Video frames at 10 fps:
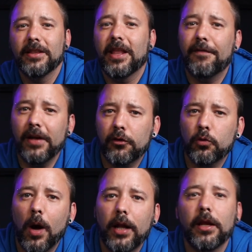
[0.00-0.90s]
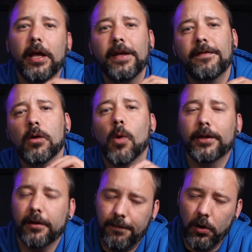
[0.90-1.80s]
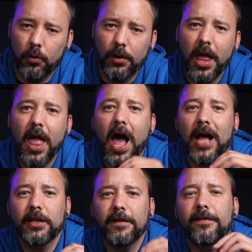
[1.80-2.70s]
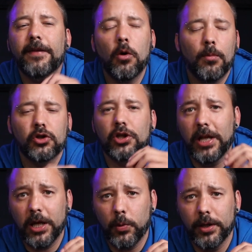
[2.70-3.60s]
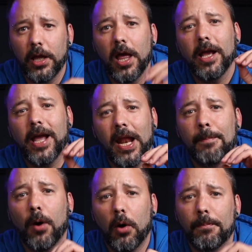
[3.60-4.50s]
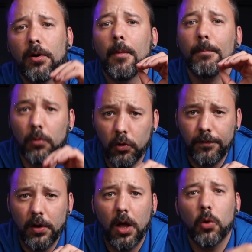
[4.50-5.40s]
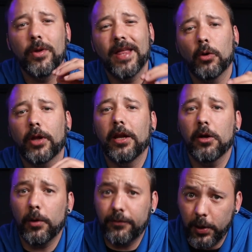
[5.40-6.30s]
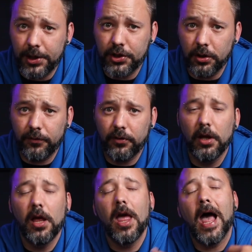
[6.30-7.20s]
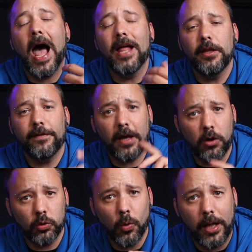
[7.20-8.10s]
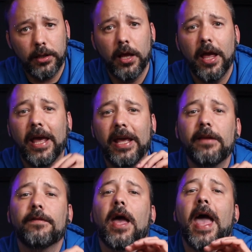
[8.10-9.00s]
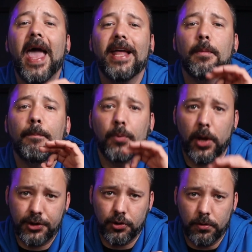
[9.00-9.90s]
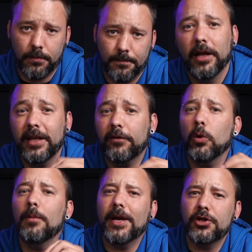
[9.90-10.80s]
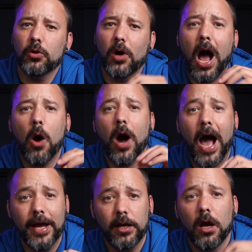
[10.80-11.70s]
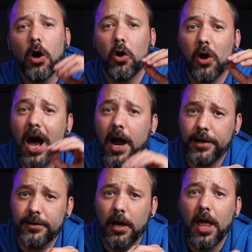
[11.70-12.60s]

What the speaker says: The first one is the water flow, and this is how much liquid can a pump move without any restrictions. And the second one is head pressure. This will measure how high or hard